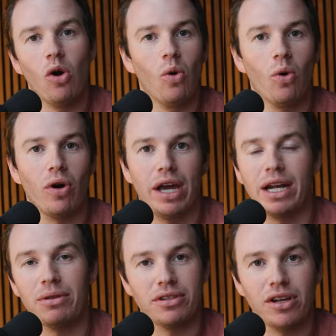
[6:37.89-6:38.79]
or
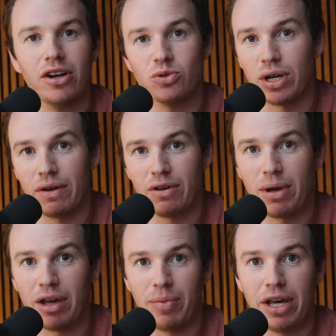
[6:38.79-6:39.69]
hanging out with the dogs, whatever it
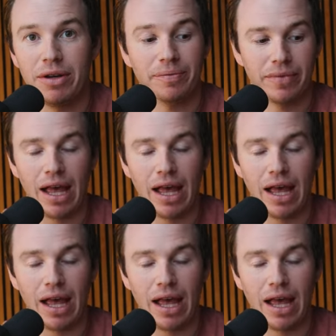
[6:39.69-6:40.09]
may have been.